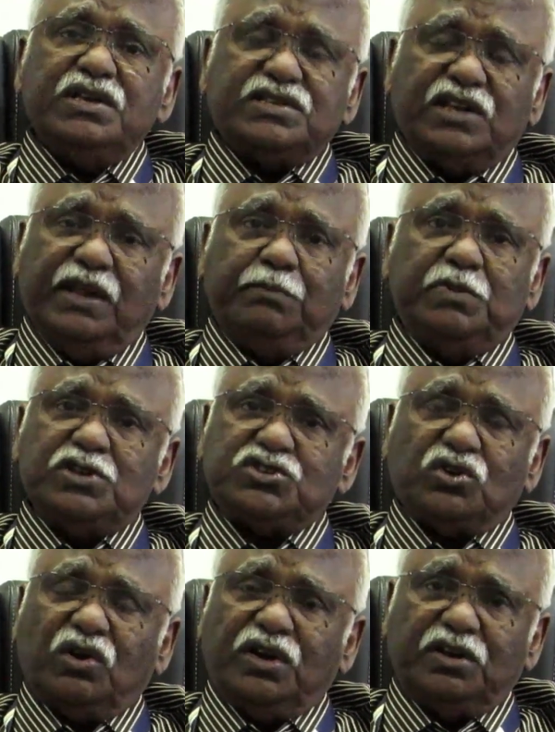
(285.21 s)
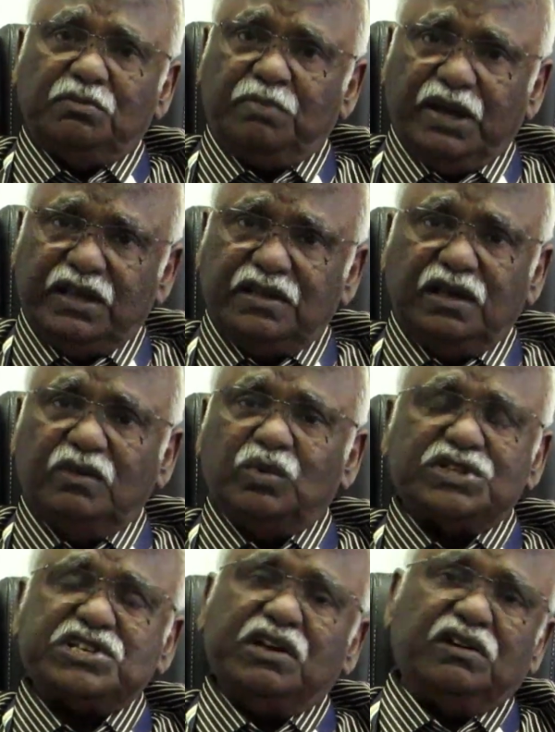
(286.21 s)
sleep disordered breathing,
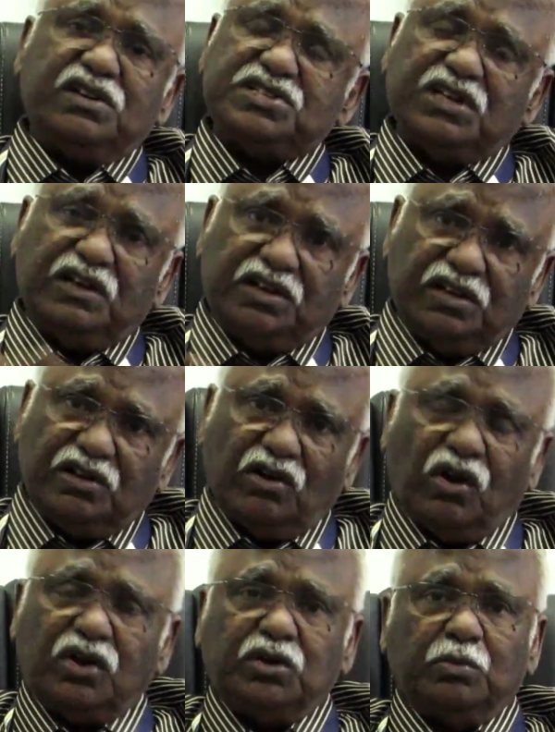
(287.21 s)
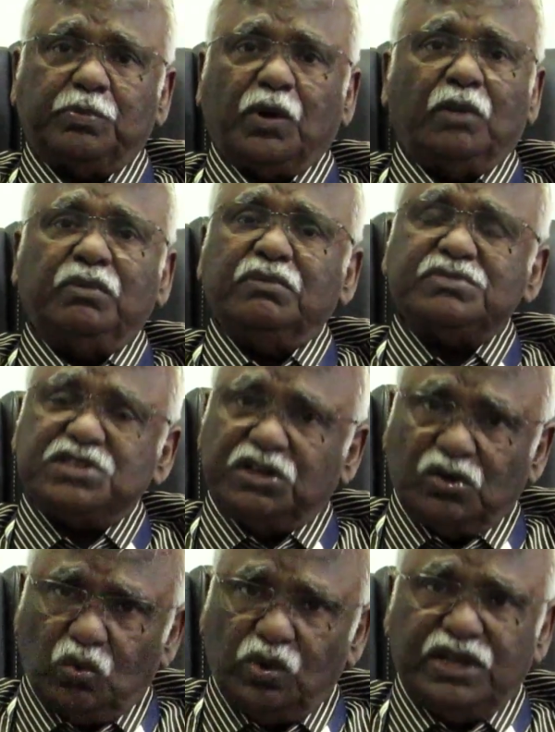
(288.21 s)
which can result in a lot of problems,
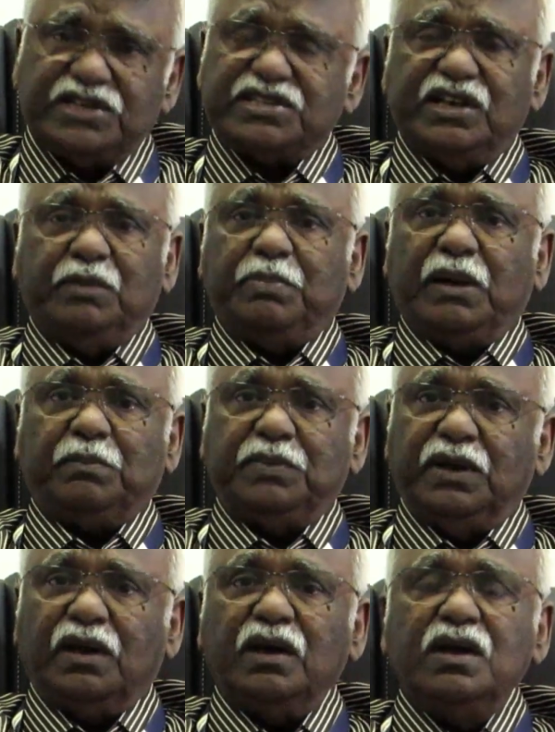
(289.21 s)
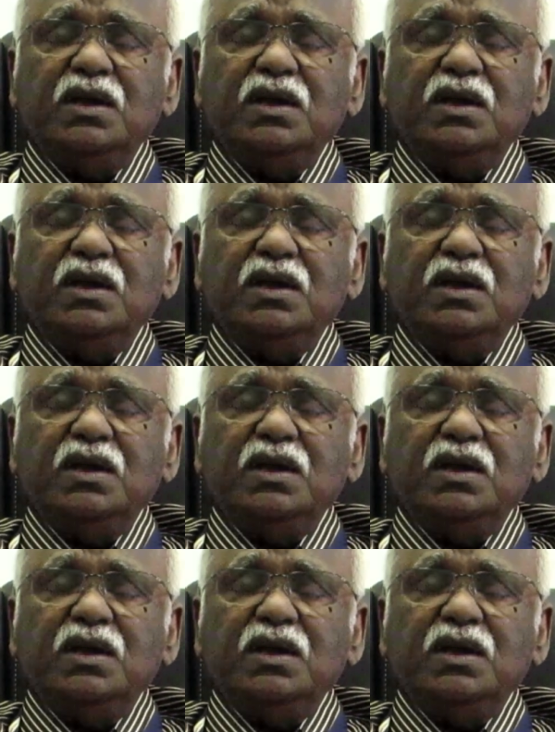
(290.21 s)
including sleep apnea,